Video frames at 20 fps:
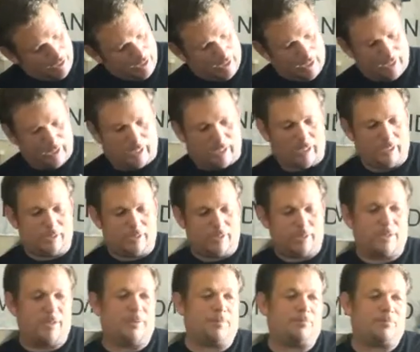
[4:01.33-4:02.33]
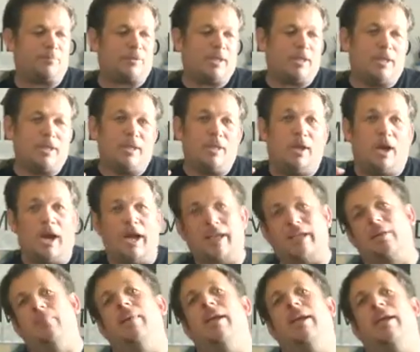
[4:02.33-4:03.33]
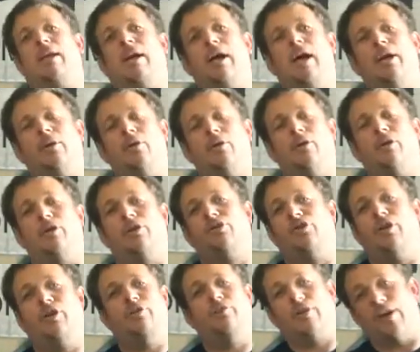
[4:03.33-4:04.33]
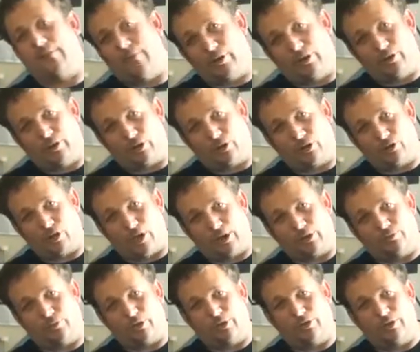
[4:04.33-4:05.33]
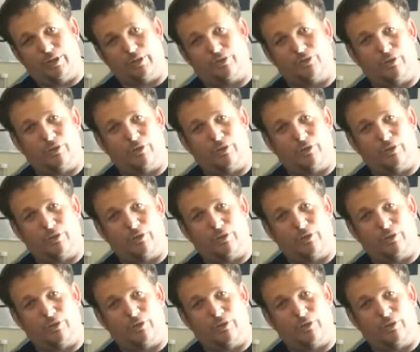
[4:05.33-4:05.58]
And I can make 100 to 500 yard shots with this.